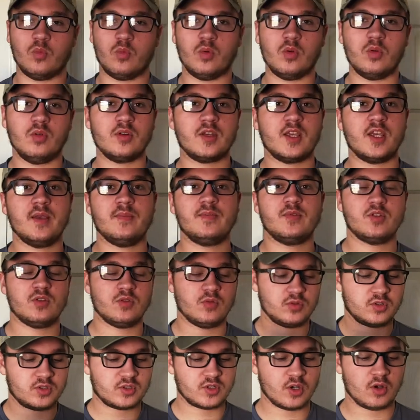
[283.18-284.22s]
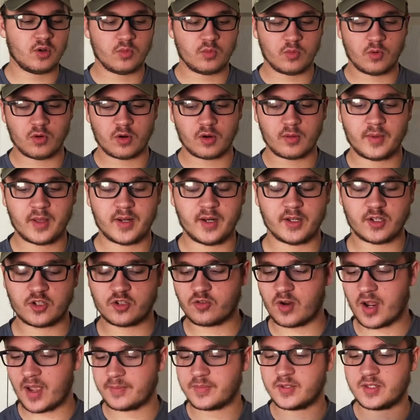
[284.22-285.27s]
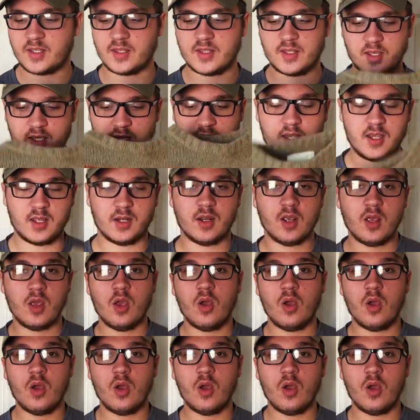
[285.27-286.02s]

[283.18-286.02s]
Wool keeps you so warm and it traps in the heat.